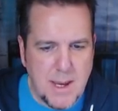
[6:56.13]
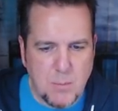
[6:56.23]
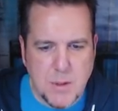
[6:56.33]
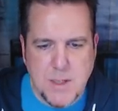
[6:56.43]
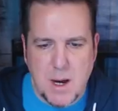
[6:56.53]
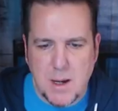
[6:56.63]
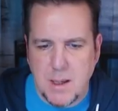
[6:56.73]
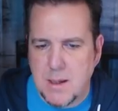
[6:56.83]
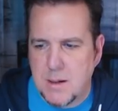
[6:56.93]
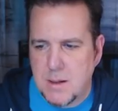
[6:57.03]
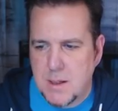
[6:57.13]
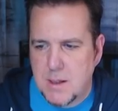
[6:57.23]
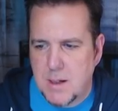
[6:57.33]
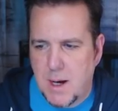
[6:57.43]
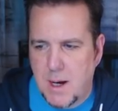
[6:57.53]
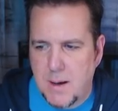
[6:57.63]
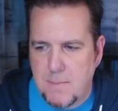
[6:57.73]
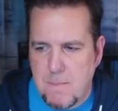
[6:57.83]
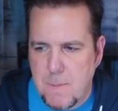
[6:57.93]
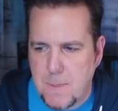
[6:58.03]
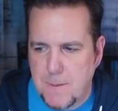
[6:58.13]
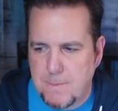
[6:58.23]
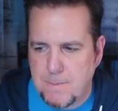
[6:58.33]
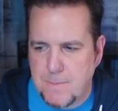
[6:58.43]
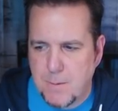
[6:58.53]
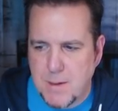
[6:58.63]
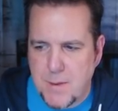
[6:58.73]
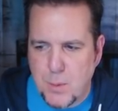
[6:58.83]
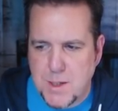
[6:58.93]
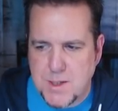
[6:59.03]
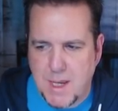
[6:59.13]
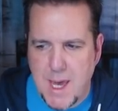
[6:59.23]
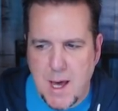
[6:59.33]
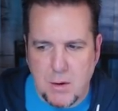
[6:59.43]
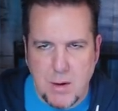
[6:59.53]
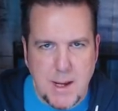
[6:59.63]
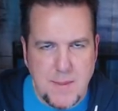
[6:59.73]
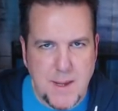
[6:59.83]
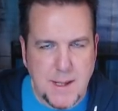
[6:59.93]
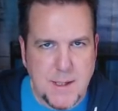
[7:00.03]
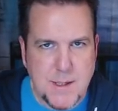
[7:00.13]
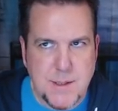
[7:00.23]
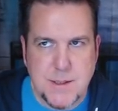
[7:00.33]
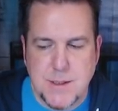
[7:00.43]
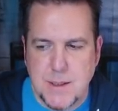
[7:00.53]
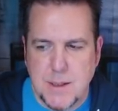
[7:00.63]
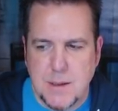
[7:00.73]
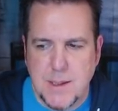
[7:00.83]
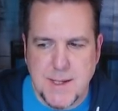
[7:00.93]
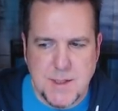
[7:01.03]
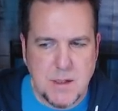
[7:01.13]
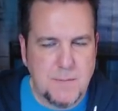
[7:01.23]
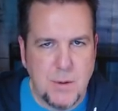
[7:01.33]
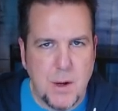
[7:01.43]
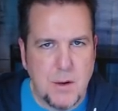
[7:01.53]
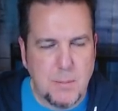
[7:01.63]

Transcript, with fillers: And we're talking um, from Lethbridge to Calgary, I think is less than a few hundred